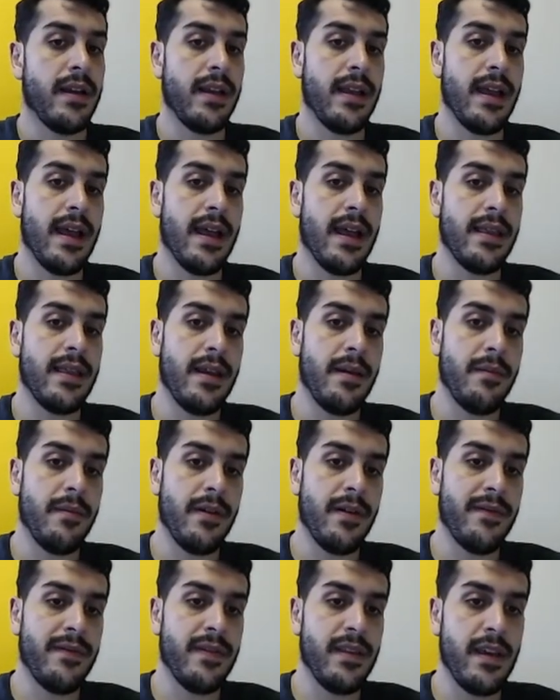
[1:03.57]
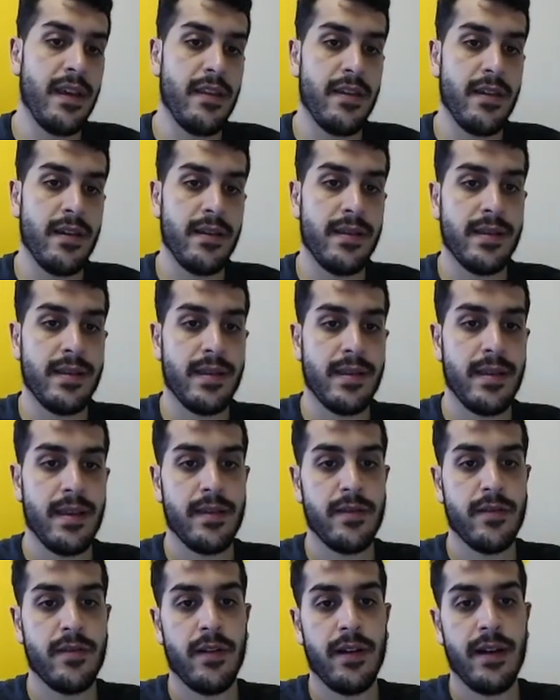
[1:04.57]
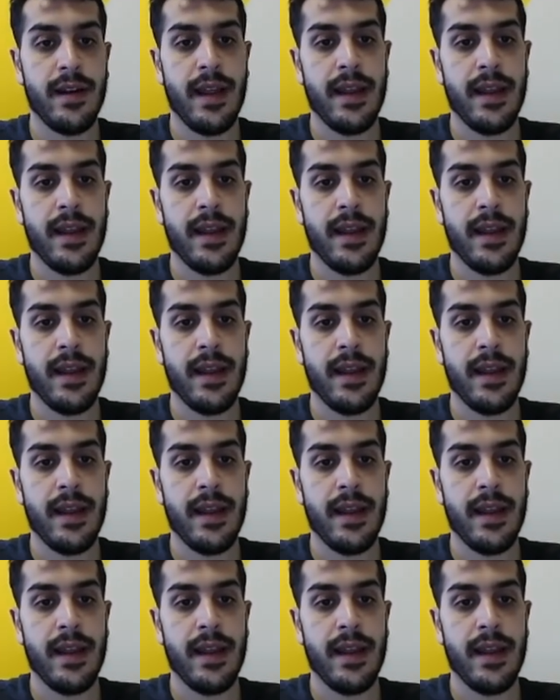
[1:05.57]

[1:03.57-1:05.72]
get the number of digits, store